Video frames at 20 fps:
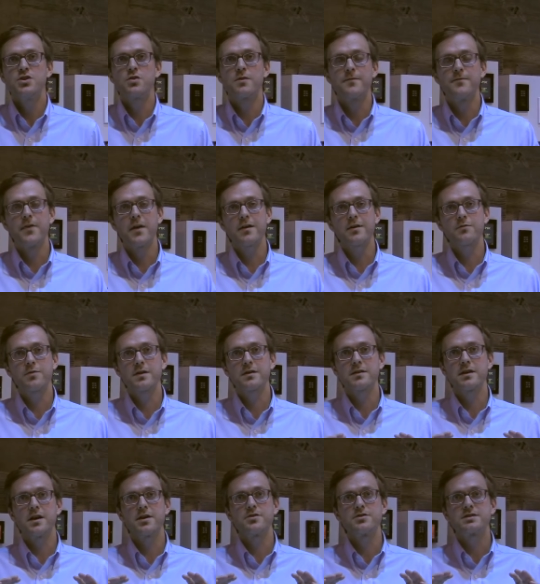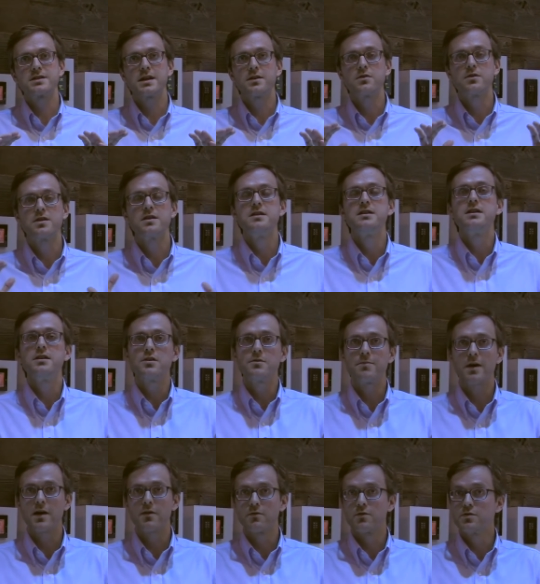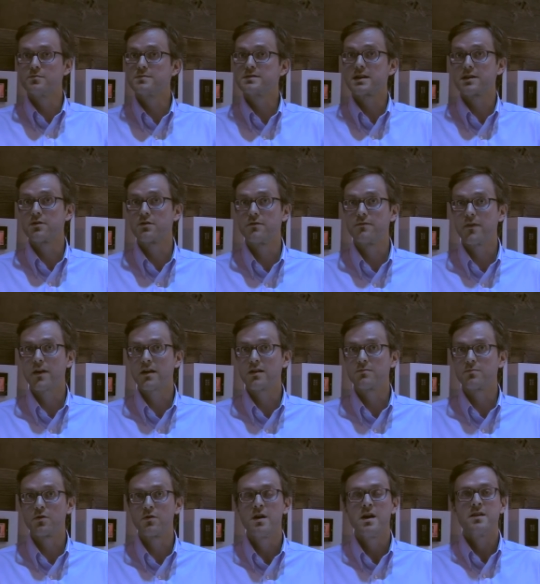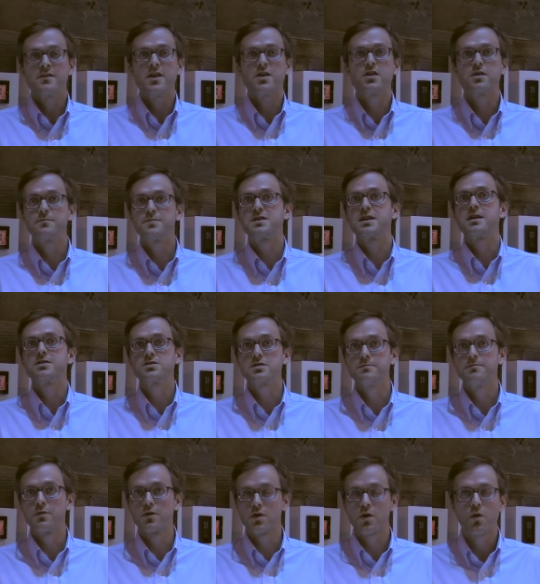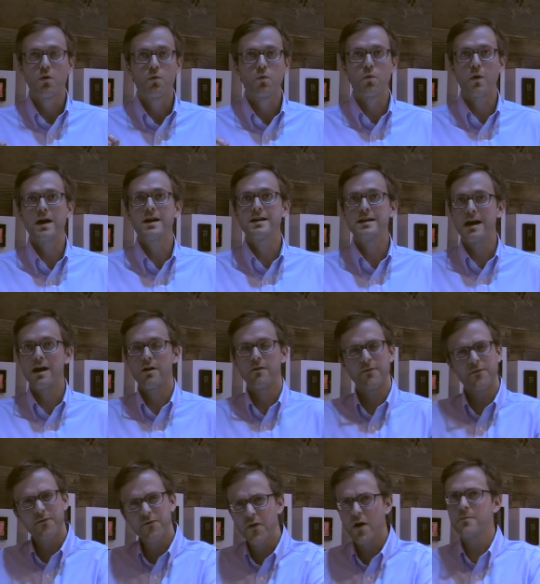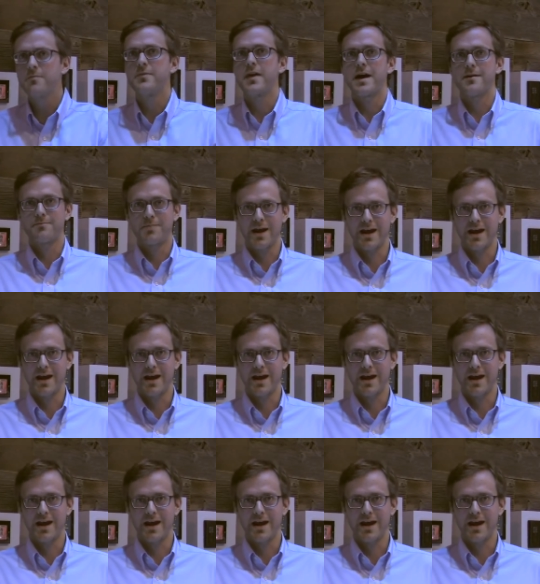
you can very quickly understand the nearby rooms that are available that you could potentially book right now from that